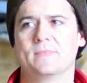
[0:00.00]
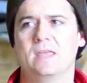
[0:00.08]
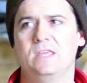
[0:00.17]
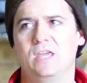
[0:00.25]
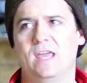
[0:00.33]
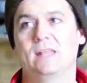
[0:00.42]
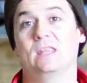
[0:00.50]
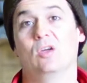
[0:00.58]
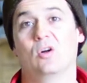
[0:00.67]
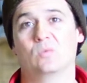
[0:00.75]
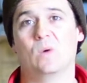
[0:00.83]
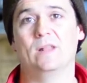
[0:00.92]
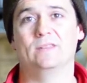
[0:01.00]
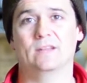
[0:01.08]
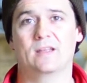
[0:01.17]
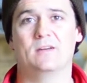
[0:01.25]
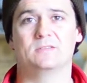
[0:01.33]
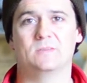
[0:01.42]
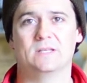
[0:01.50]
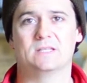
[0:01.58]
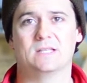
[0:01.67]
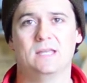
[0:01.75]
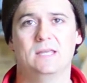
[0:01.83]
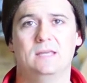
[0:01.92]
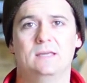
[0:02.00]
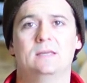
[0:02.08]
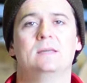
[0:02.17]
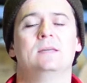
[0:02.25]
you get the odd one that goes a bit stinky,